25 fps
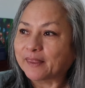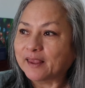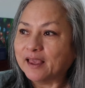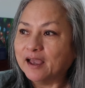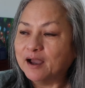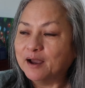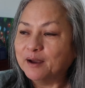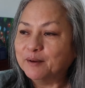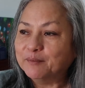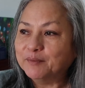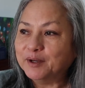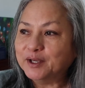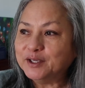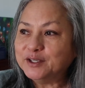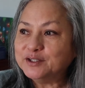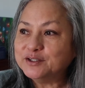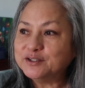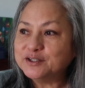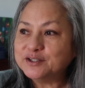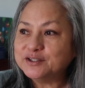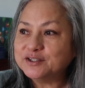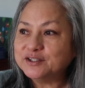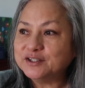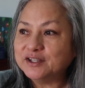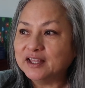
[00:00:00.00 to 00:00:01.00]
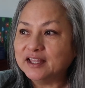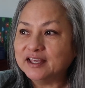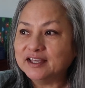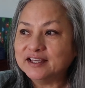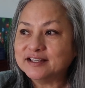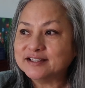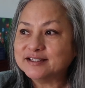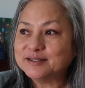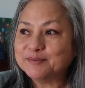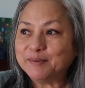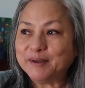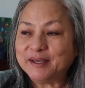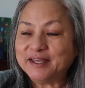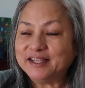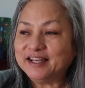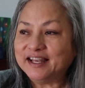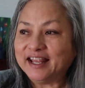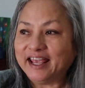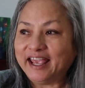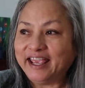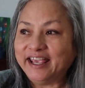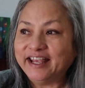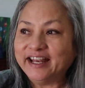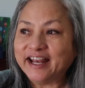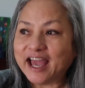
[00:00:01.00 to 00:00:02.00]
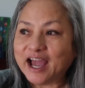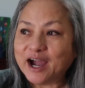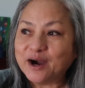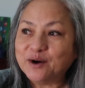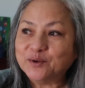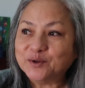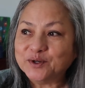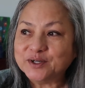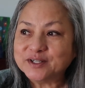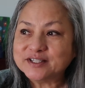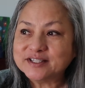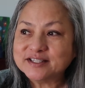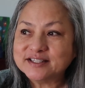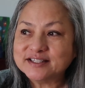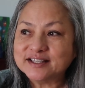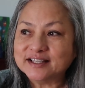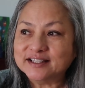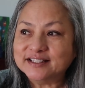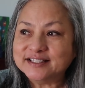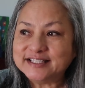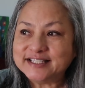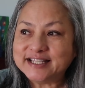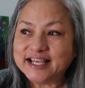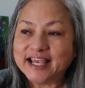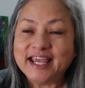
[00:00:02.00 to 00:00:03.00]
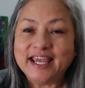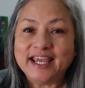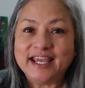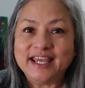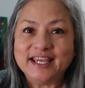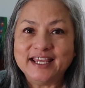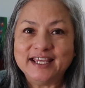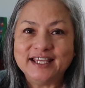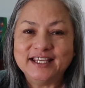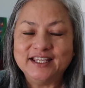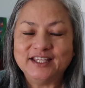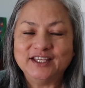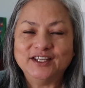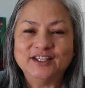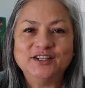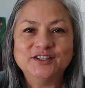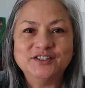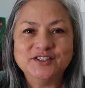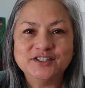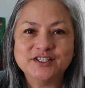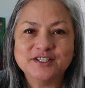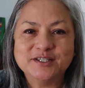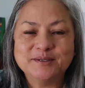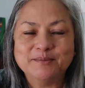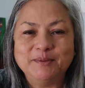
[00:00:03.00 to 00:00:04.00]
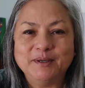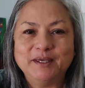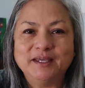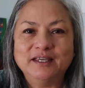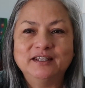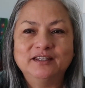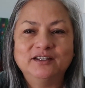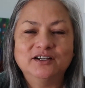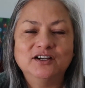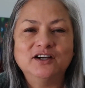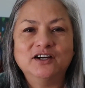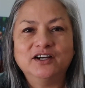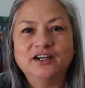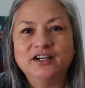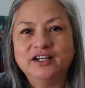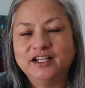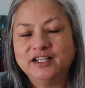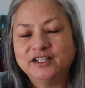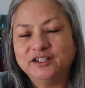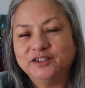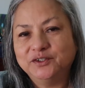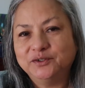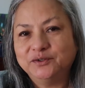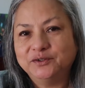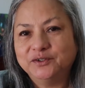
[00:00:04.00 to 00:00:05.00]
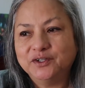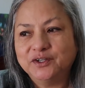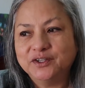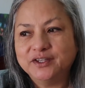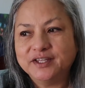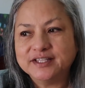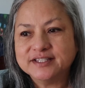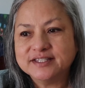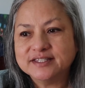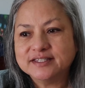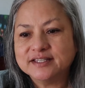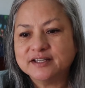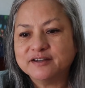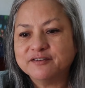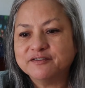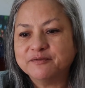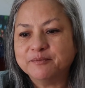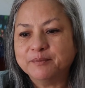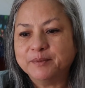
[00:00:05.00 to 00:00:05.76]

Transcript: Um, I used to like spend eight hours a day, you know, just being in the garden doing all that stuff.